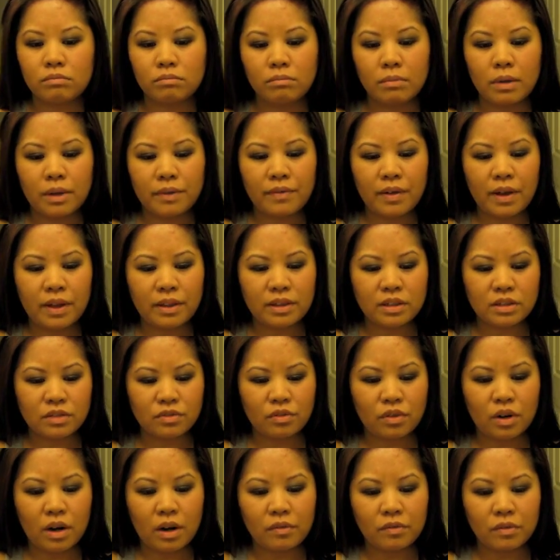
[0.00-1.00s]
but I've had this
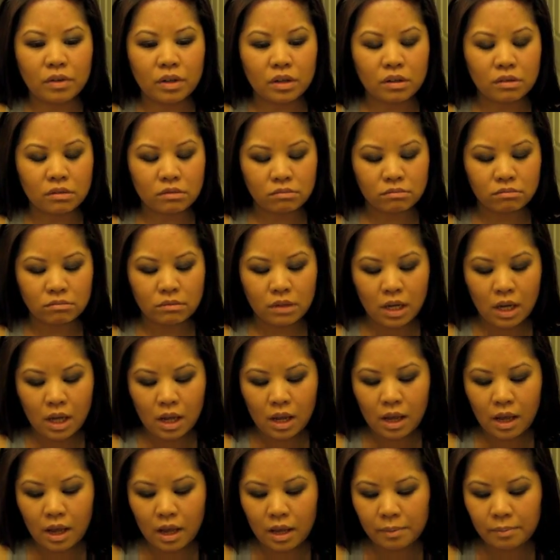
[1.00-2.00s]
forever.
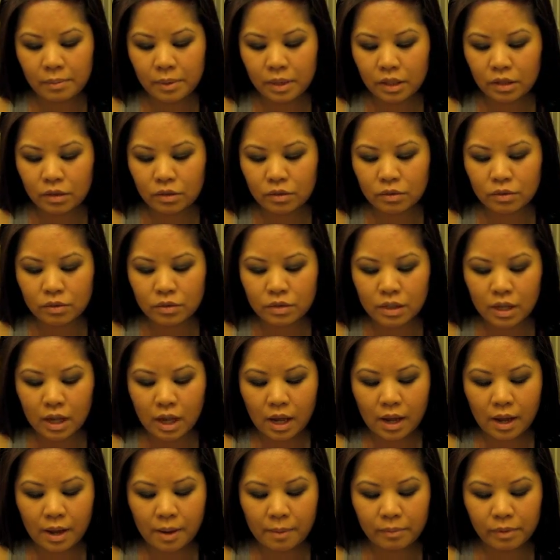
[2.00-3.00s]
And I'm going to use
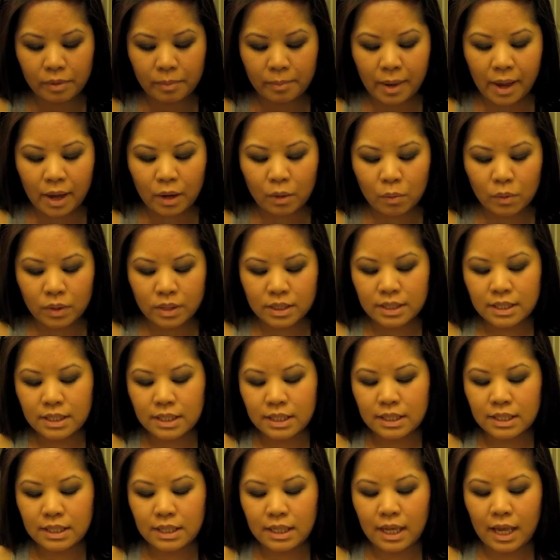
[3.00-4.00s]
the MAC
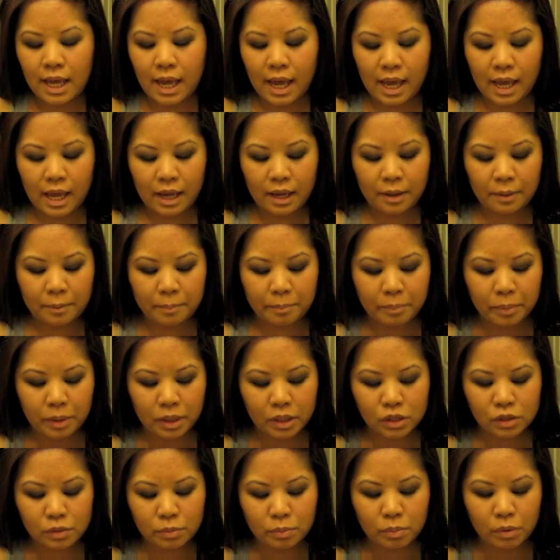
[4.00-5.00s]
168
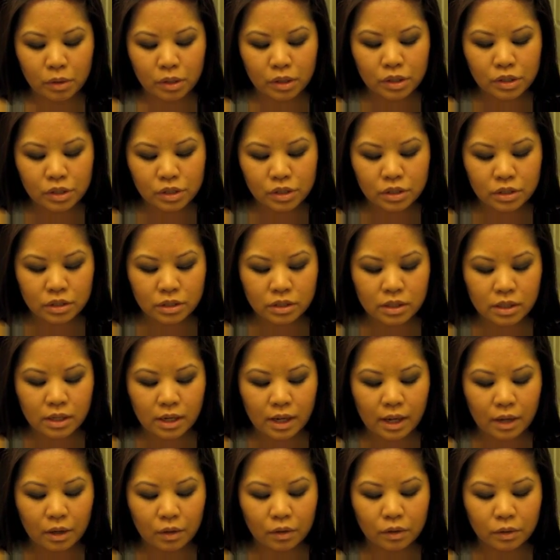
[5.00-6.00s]
blush brush. It's an
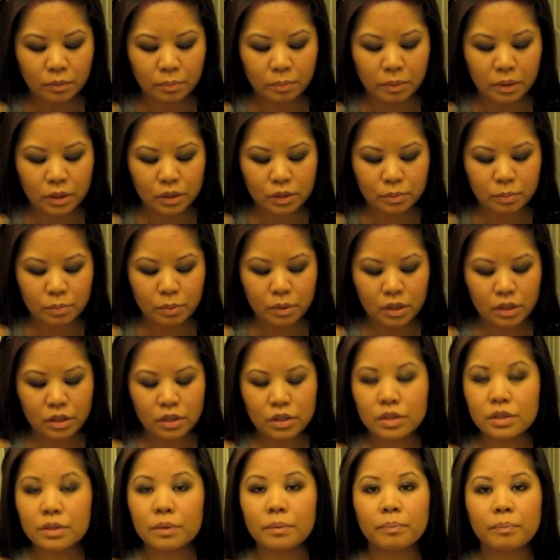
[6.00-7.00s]
angled blush
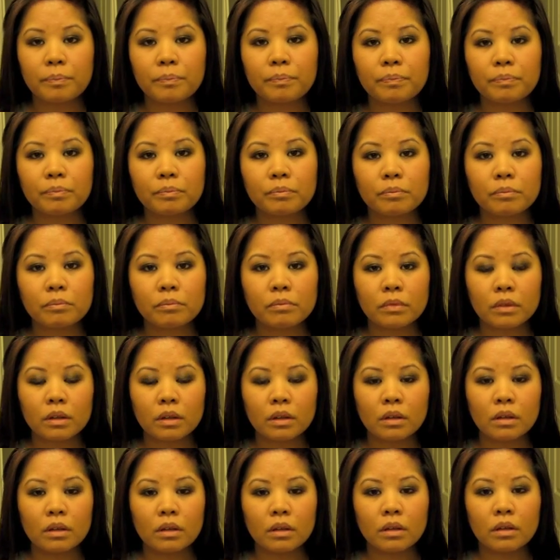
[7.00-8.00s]
brush.
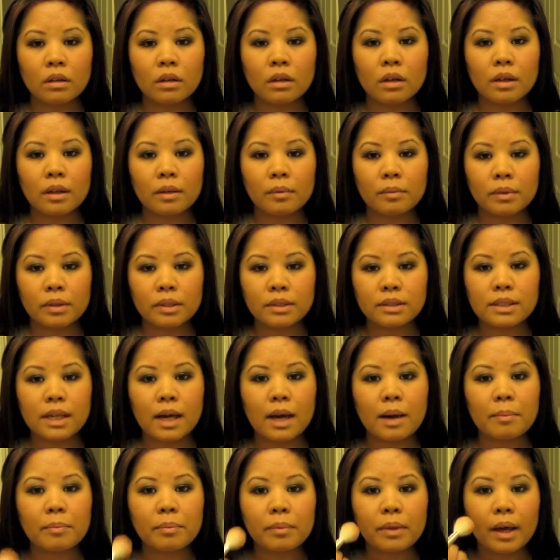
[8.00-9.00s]
I'm going to
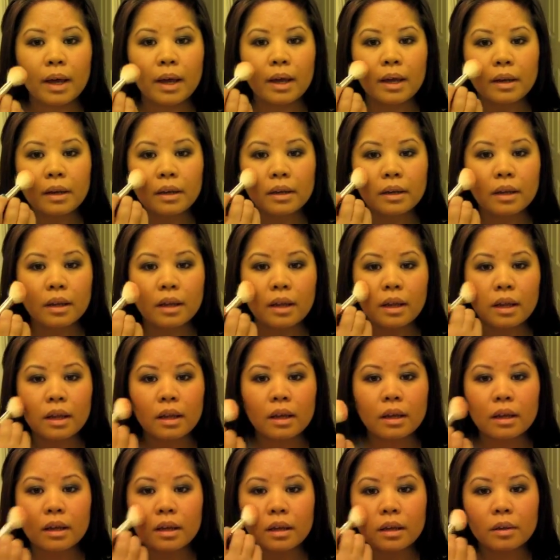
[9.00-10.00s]
tap that,
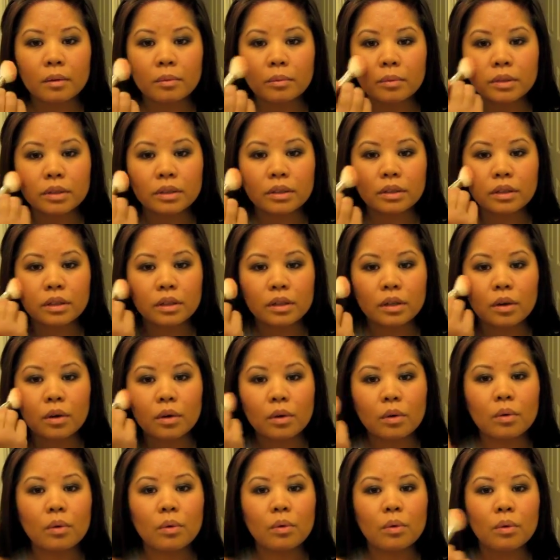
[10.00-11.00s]
and I'm just going to
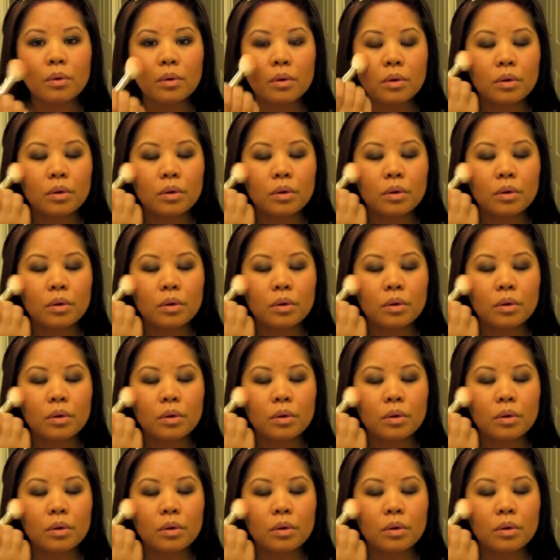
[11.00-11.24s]
go